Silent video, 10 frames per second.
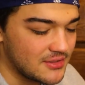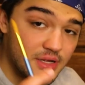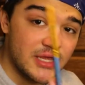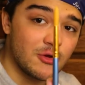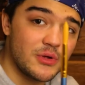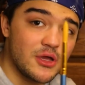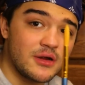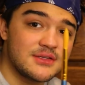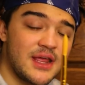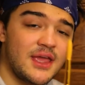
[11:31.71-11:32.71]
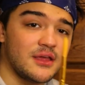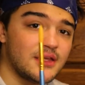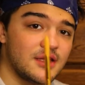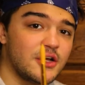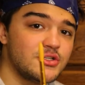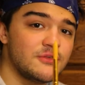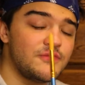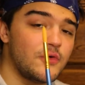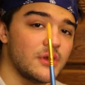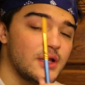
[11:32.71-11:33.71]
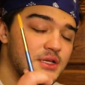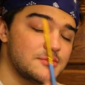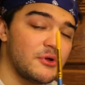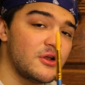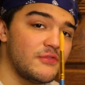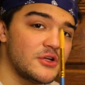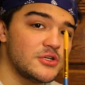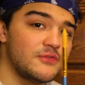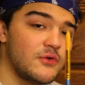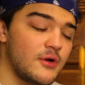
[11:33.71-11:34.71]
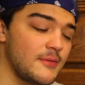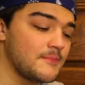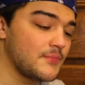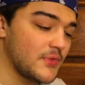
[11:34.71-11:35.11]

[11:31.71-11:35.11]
But here we are today in the 104, spirit of 104.